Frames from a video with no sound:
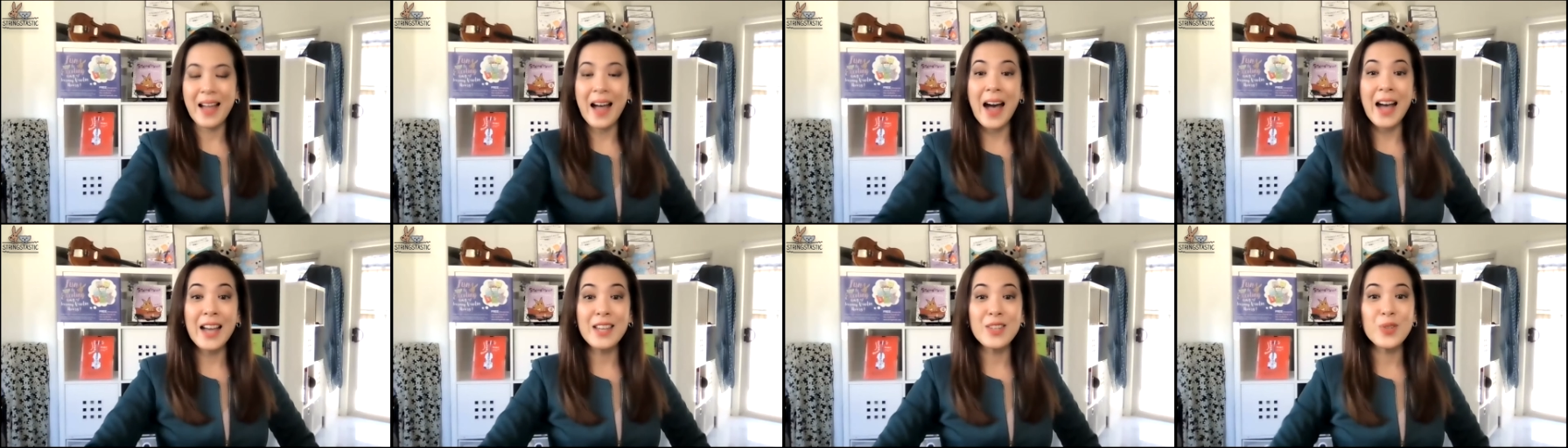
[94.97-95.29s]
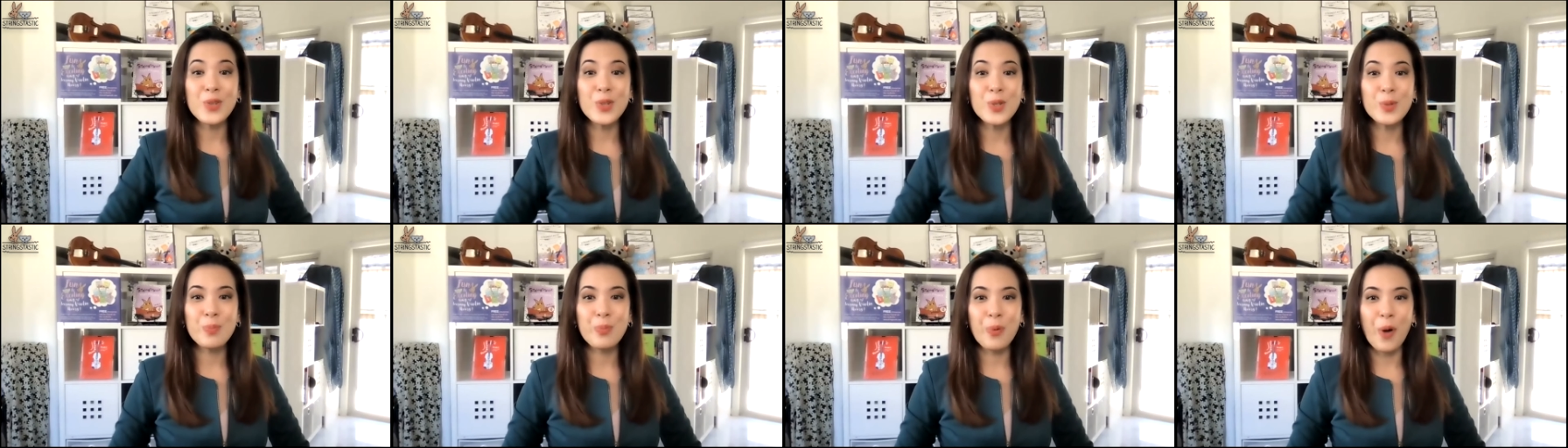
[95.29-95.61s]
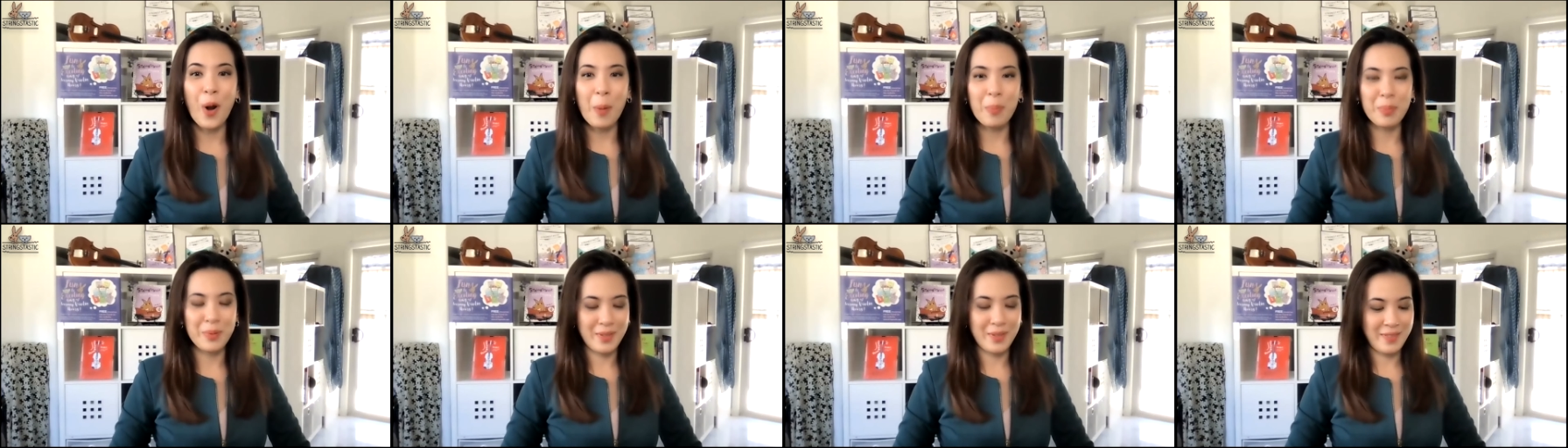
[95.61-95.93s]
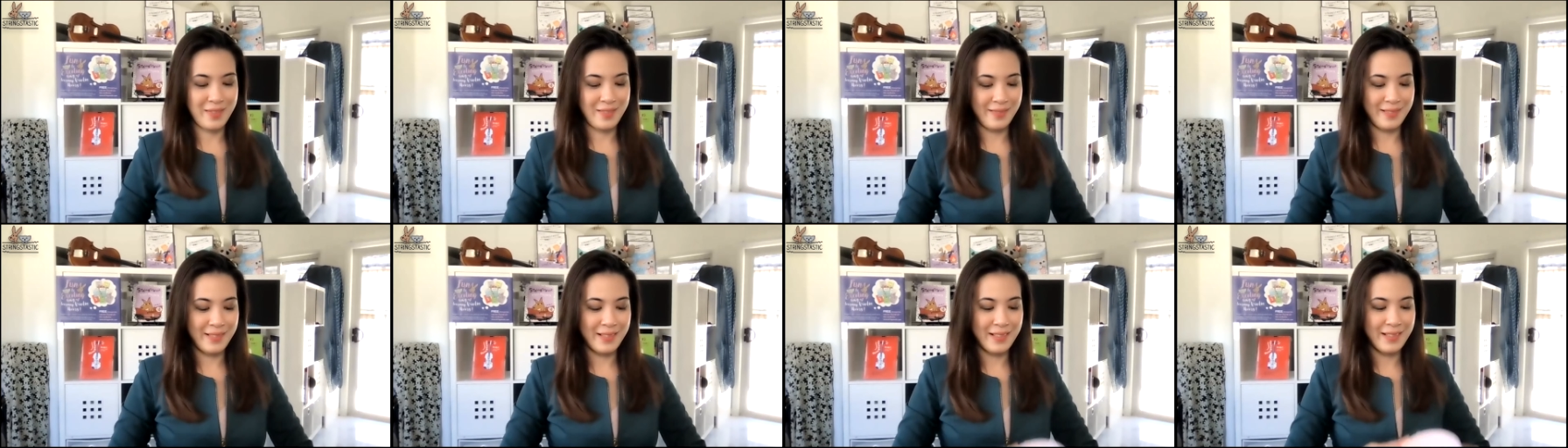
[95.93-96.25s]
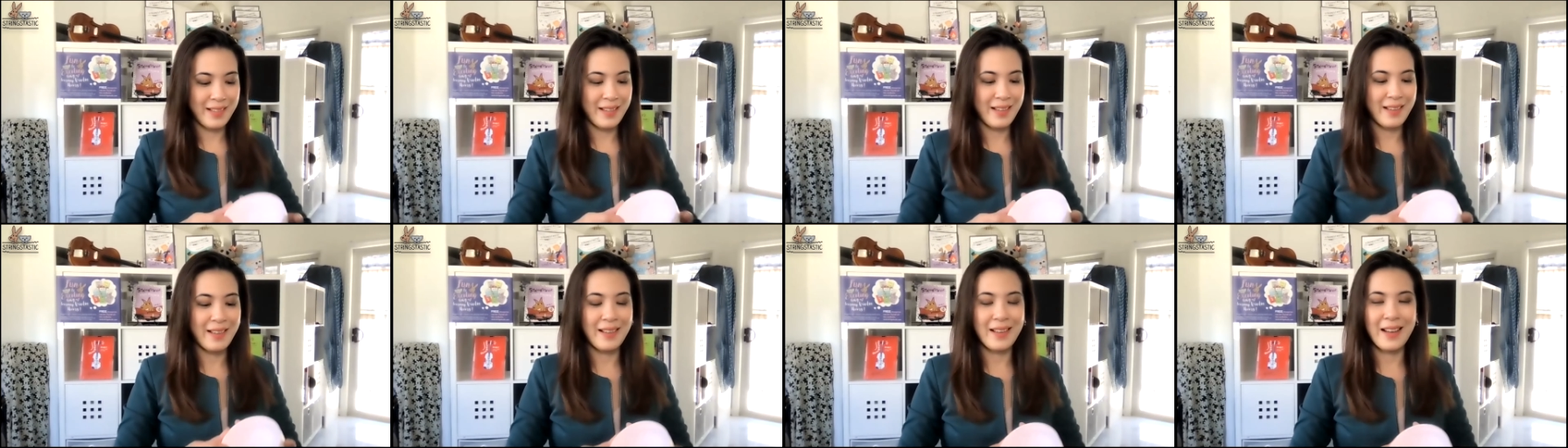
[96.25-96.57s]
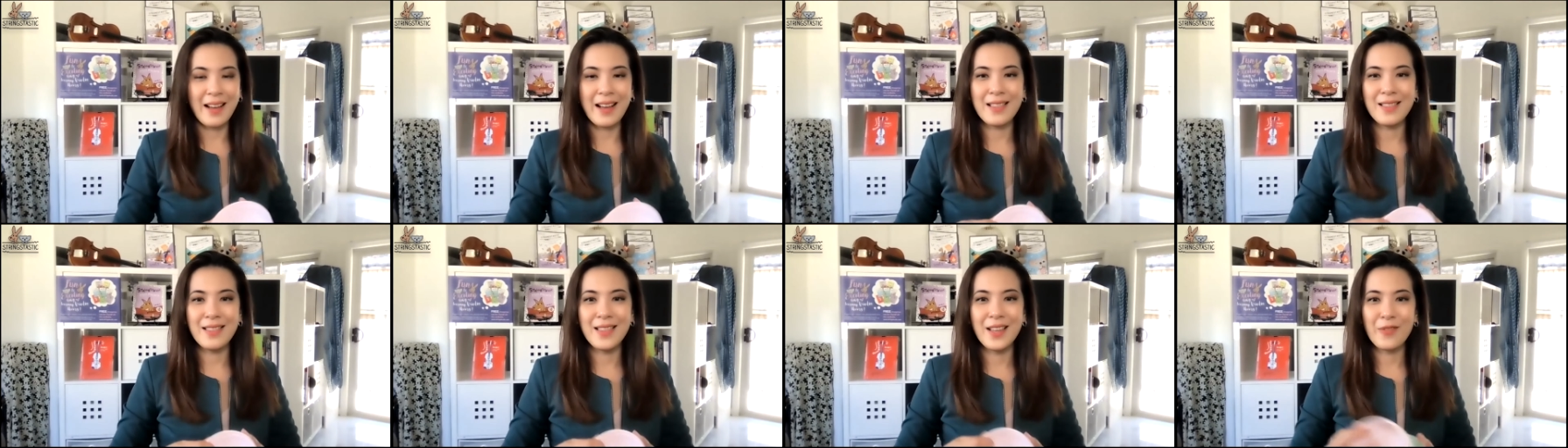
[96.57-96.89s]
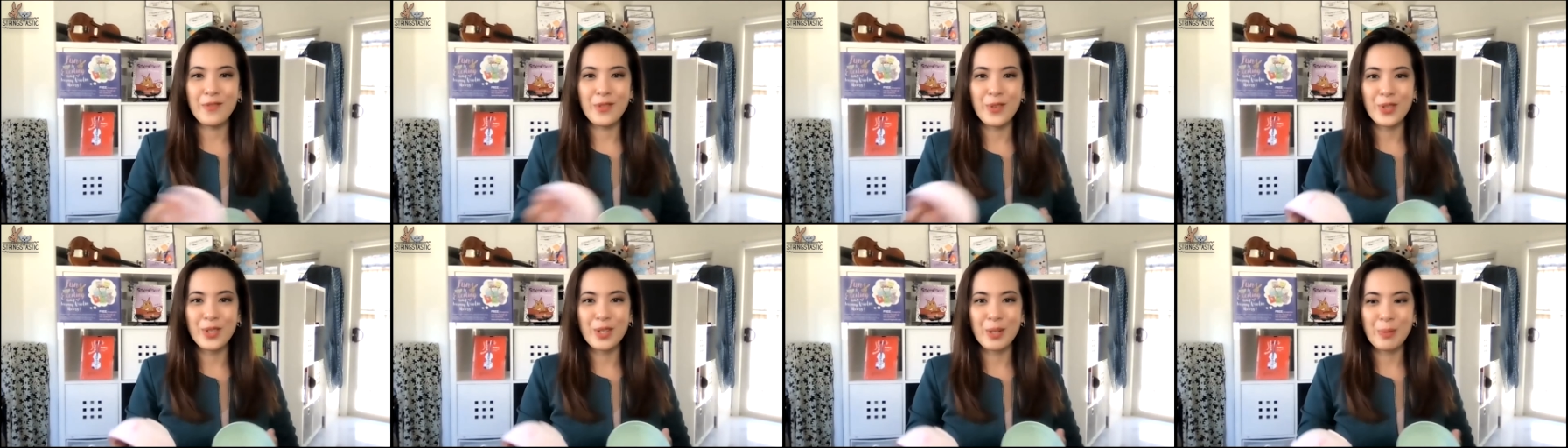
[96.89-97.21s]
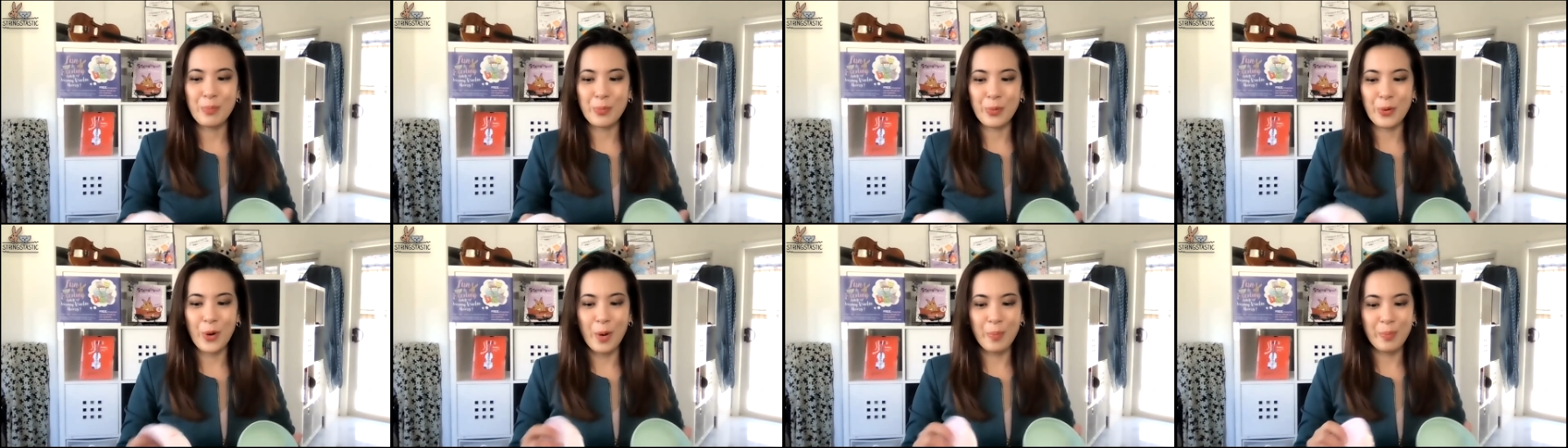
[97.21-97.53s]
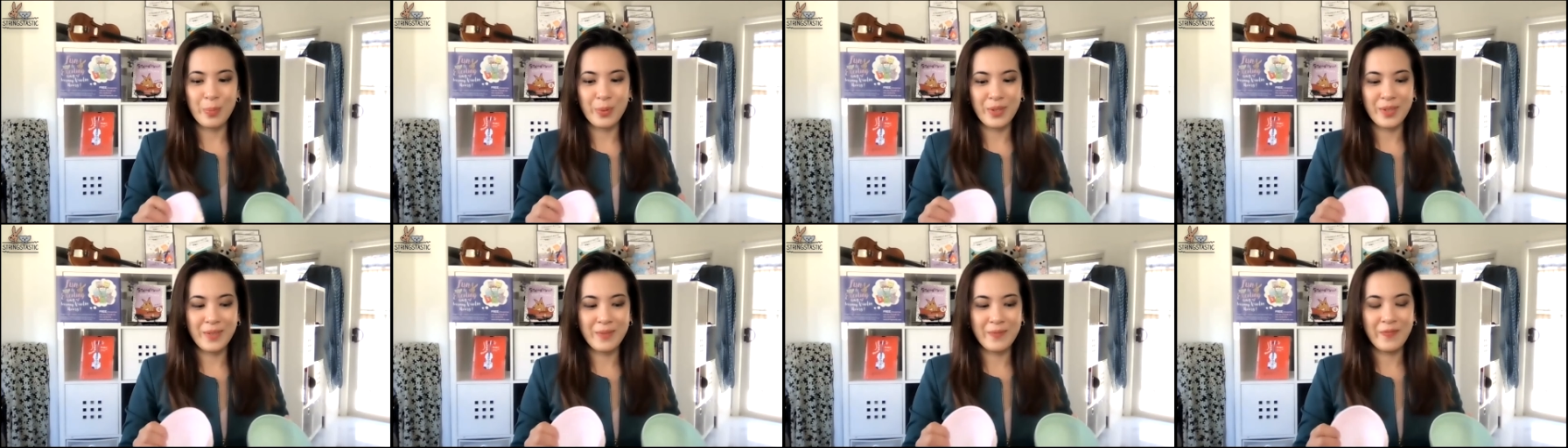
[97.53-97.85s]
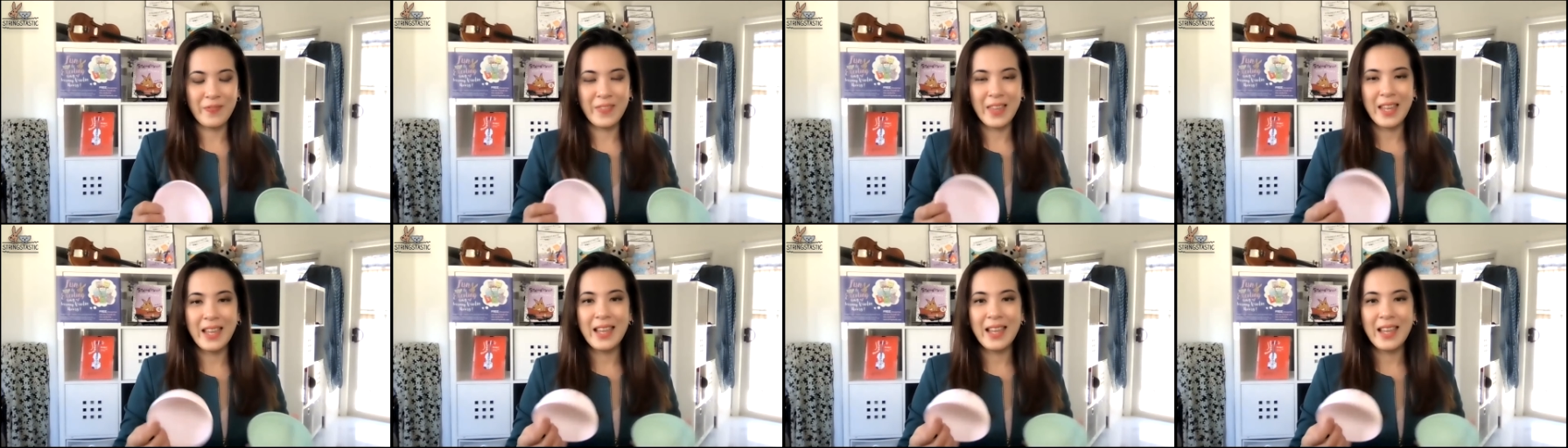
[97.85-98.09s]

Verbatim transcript: I use props. I love using props.